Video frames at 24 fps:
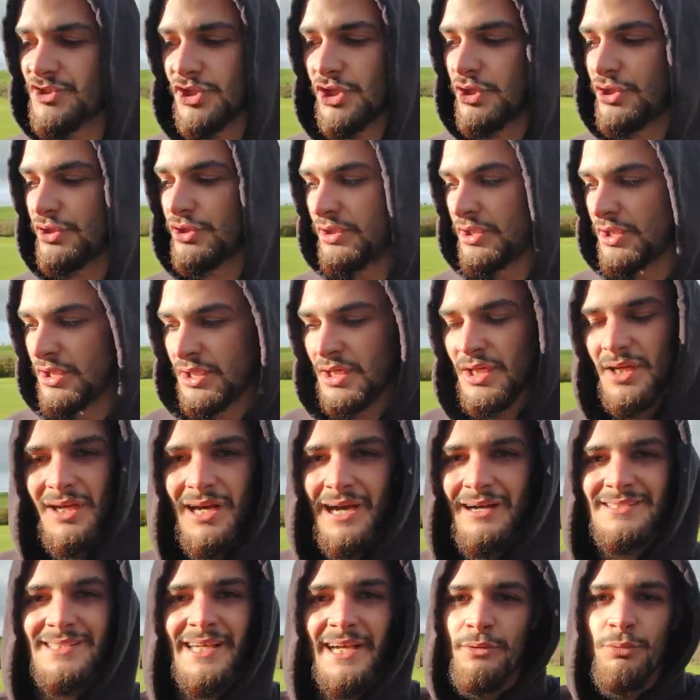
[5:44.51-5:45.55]
So
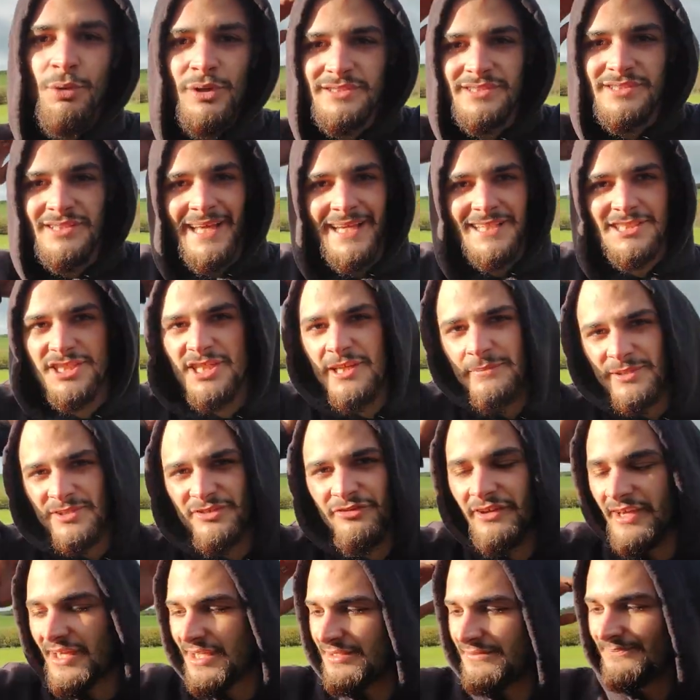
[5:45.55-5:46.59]
I was like, what's the next
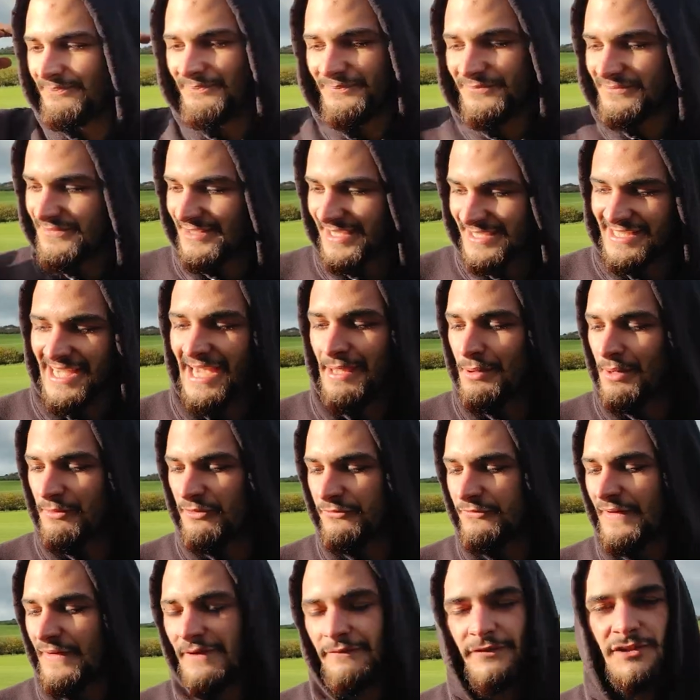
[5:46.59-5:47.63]
cheapest thing? This came
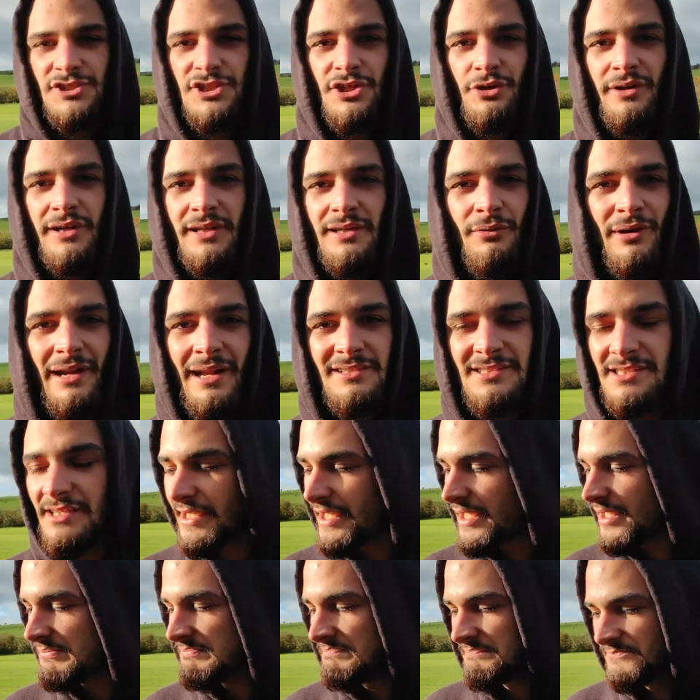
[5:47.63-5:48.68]
up at 500 quid when I was
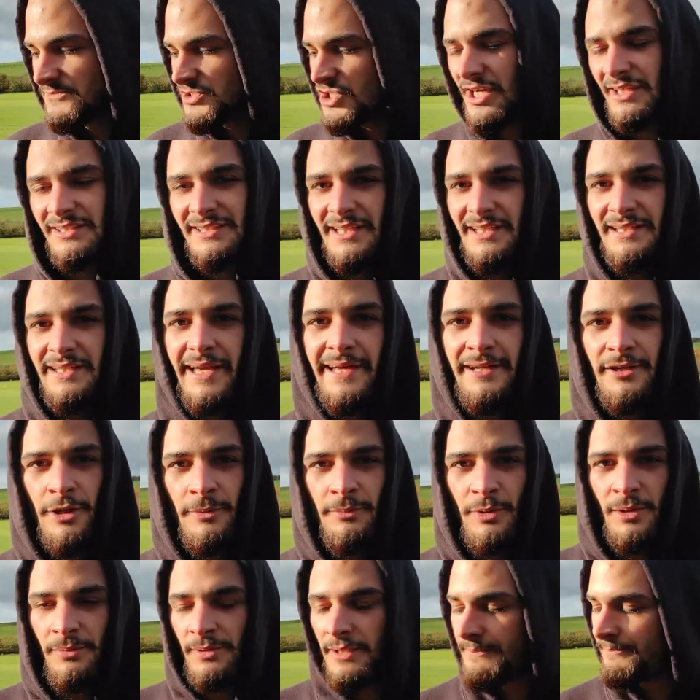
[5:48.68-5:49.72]
looking. Chucked it in there,
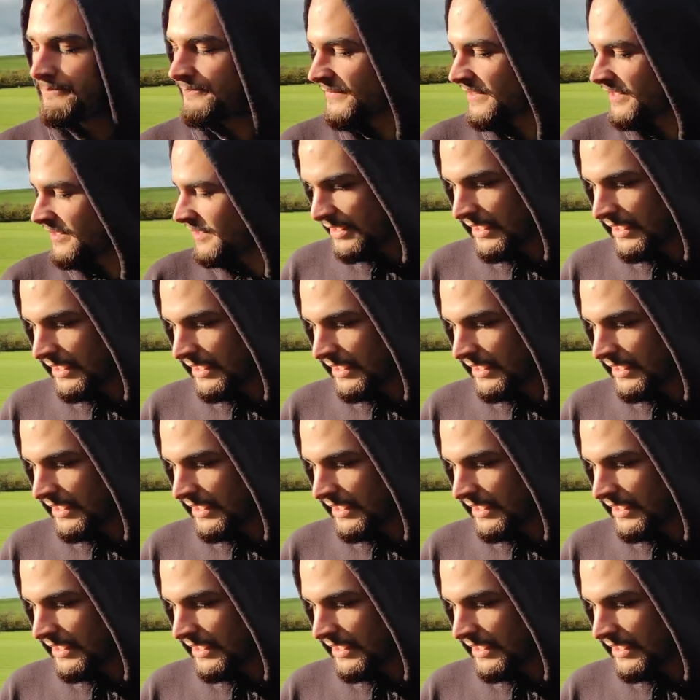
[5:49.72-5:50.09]
no problem.